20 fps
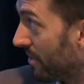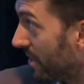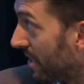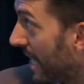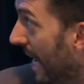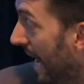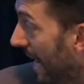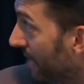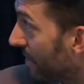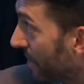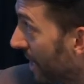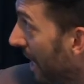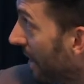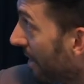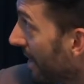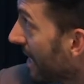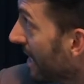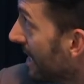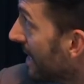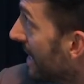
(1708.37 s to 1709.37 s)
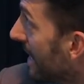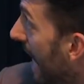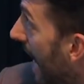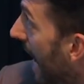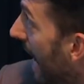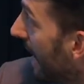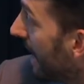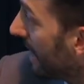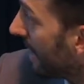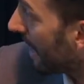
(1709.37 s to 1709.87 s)
sc scary and
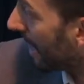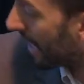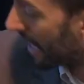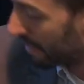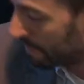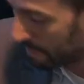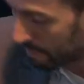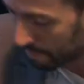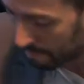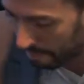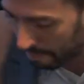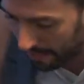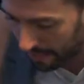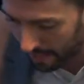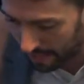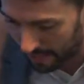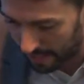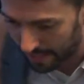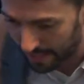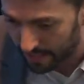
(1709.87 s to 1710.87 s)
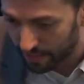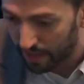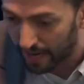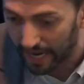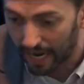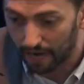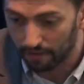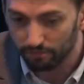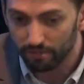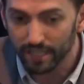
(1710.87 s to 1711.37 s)
sad. Um, uh, you know, I
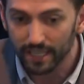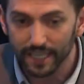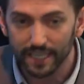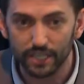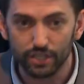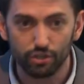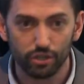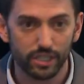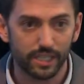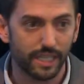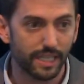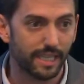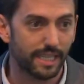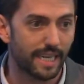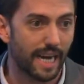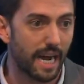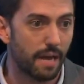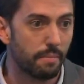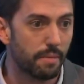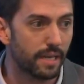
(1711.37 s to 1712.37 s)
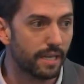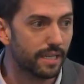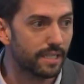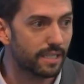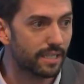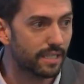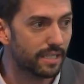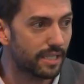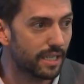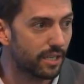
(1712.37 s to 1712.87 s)
got really interested in the diabetes
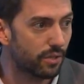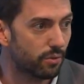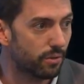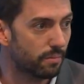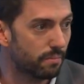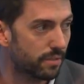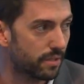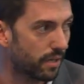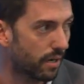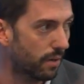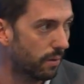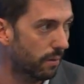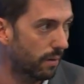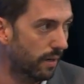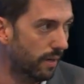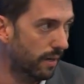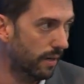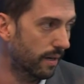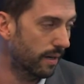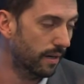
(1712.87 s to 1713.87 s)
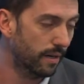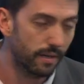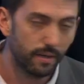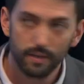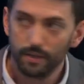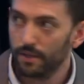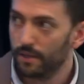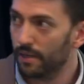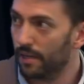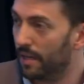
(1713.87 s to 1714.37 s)
continuum. So,
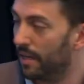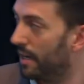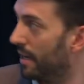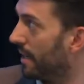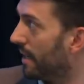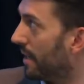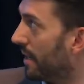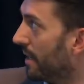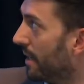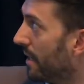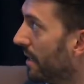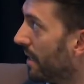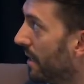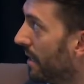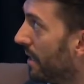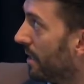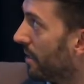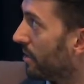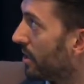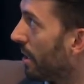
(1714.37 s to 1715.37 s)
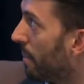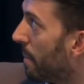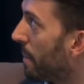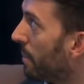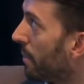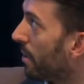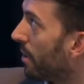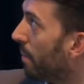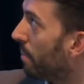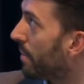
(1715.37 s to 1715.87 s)
uh, you know, some
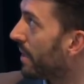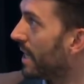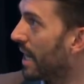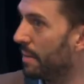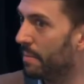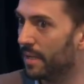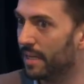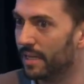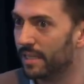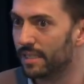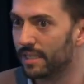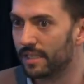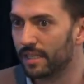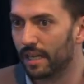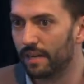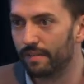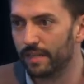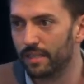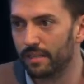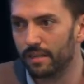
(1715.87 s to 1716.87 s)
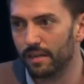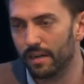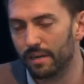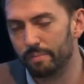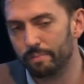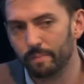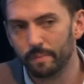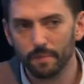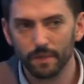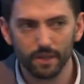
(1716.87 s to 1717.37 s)
people call it prediabetes. It's kind of a,
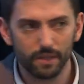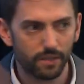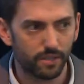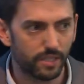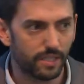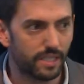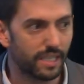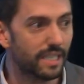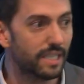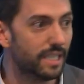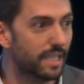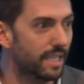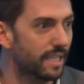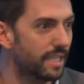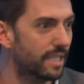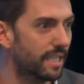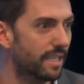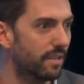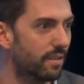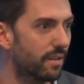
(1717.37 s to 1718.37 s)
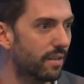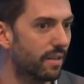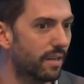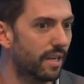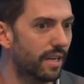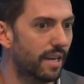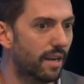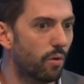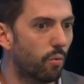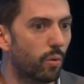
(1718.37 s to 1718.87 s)
there's dissonance in,
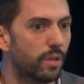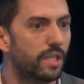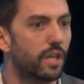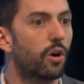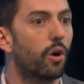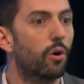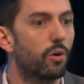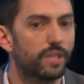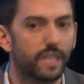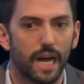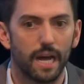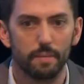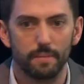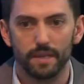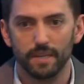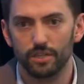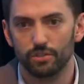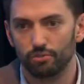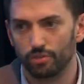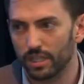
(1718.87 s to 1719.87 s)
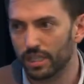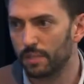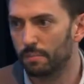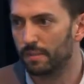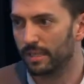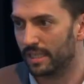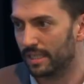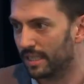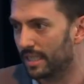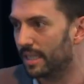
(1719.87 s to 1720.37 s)
in what to call diabetes risk,
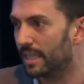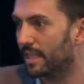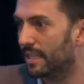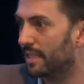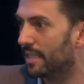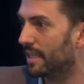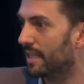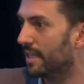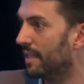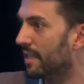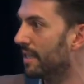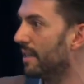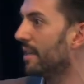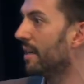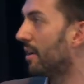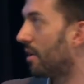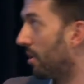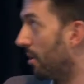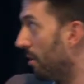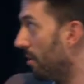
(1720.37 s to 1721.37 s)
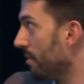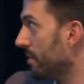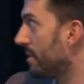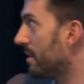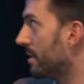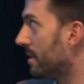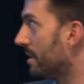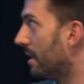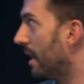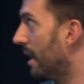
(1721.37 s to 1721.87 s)
but the CDC
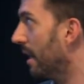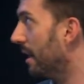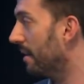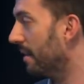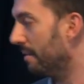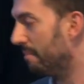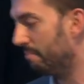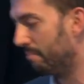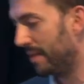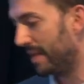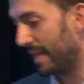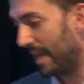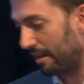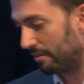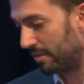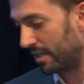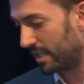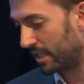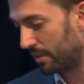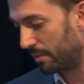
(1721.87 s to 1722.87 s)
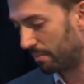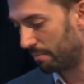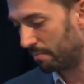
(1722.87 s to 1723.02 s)
calls being at risk